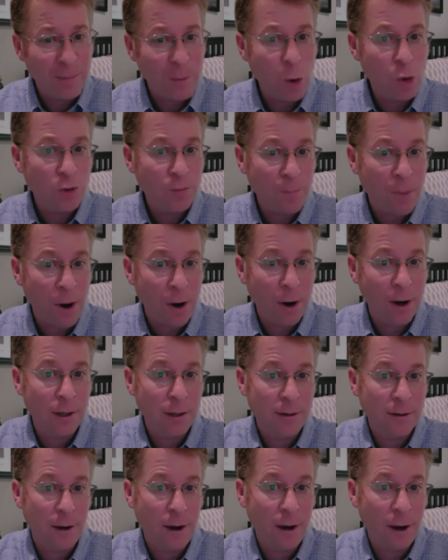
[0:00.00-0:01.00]
for the most
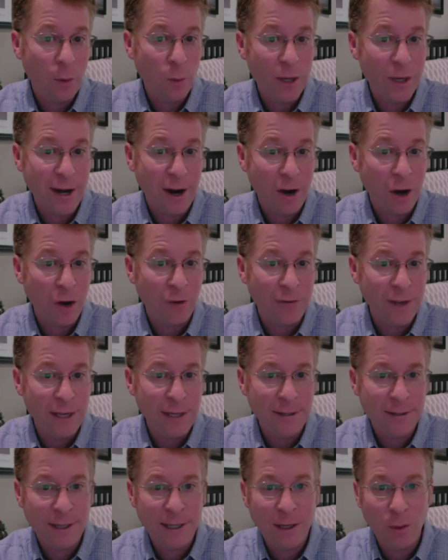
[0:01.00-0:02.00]
part, uh, we got off
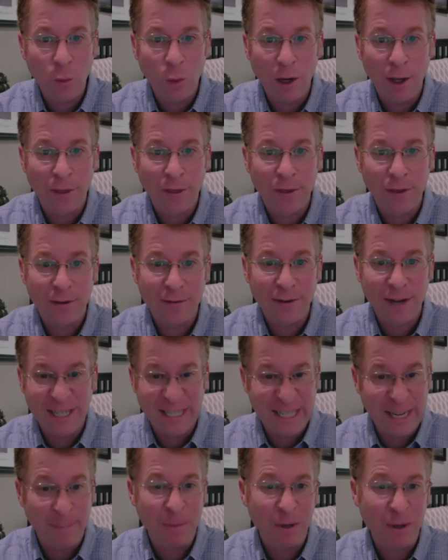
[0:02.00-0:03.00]
easy with a
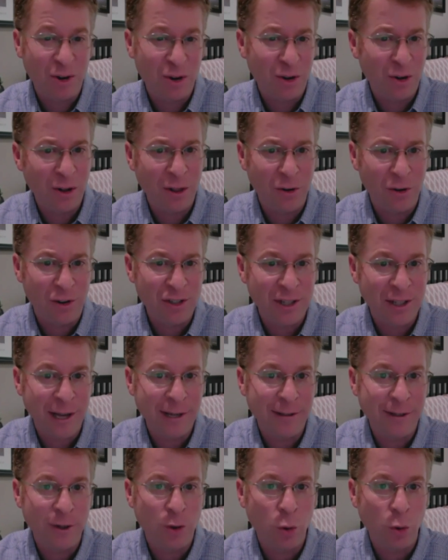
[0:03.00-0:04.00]
typical or
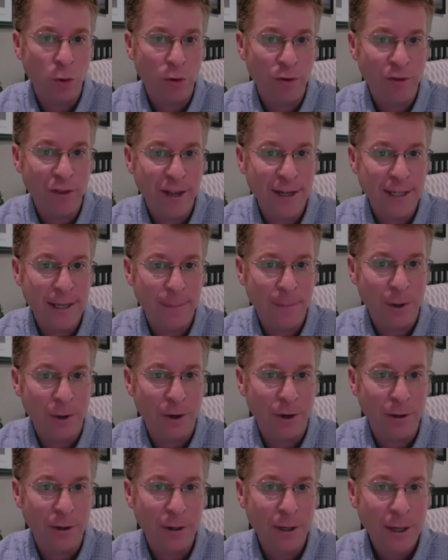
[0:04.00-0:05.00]
slightly cooler than
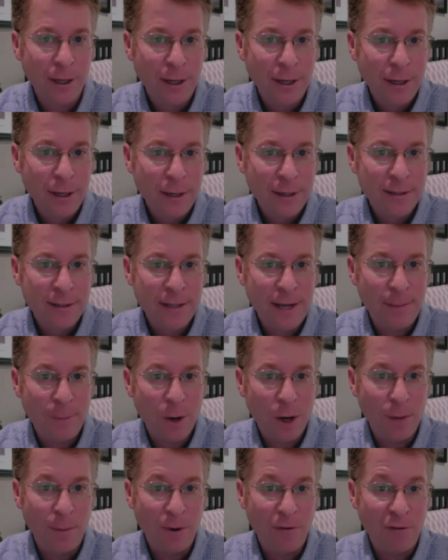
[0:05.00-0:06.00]
typical
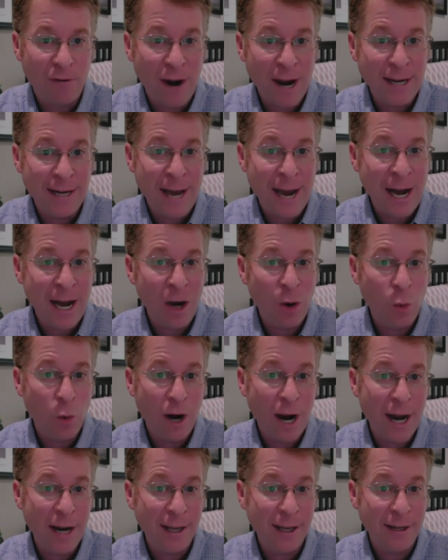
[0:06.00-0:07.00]
summer, but right now
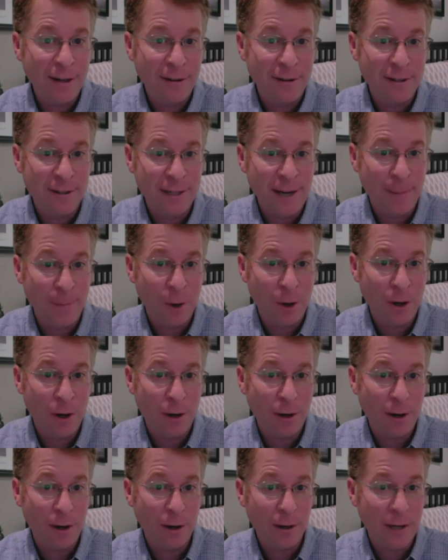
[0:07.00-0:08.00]
we're heading into the
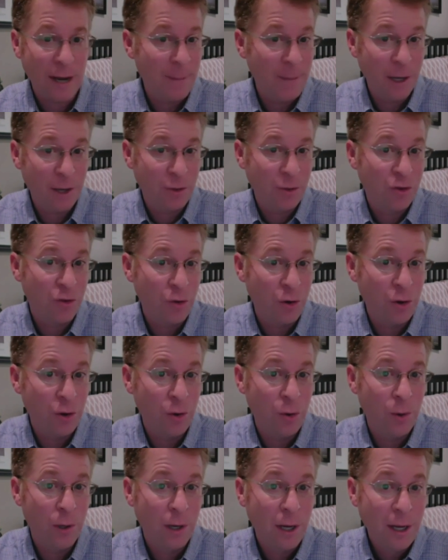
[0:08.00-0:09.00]
summer uh, coming
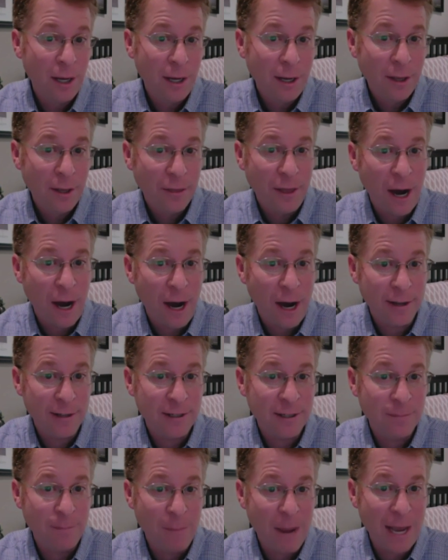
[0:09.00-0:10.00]
through the
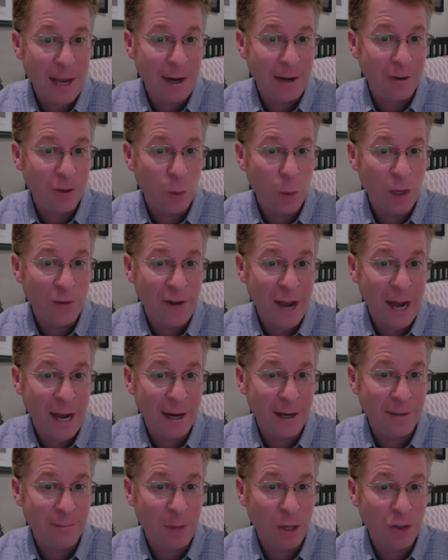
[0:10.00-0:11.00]
hottest May that we've
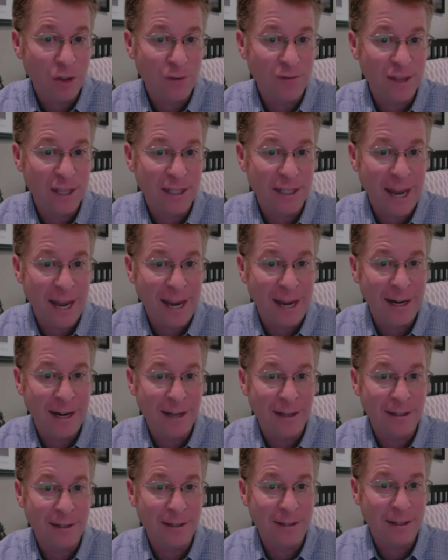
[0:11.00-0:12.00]
had in much of the state,
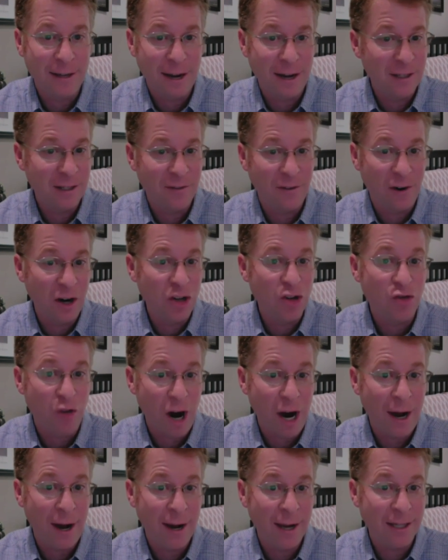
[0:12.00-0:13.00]
and, and it's very
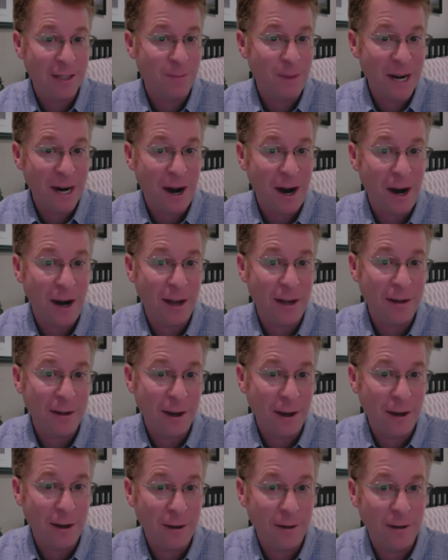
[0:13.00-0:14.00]
dry. It's been hot,
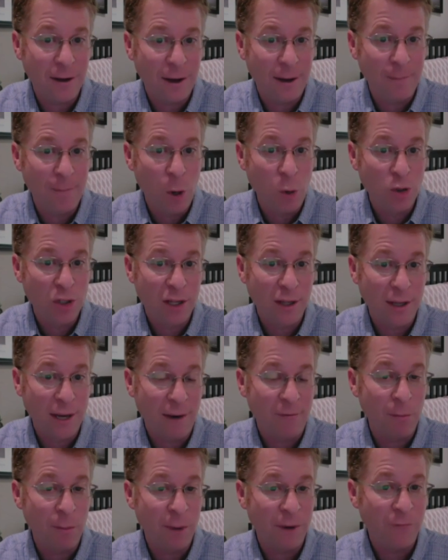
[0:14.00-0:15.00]
and uh, most of the
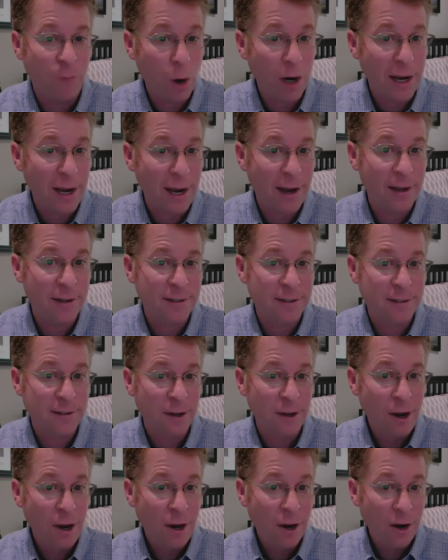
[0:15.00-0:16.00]
government
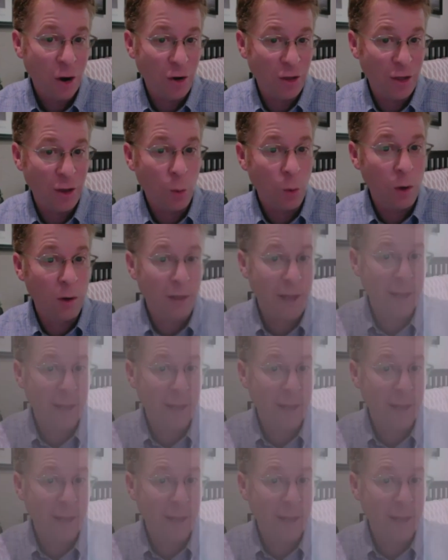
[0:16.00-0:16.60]
forecasts are that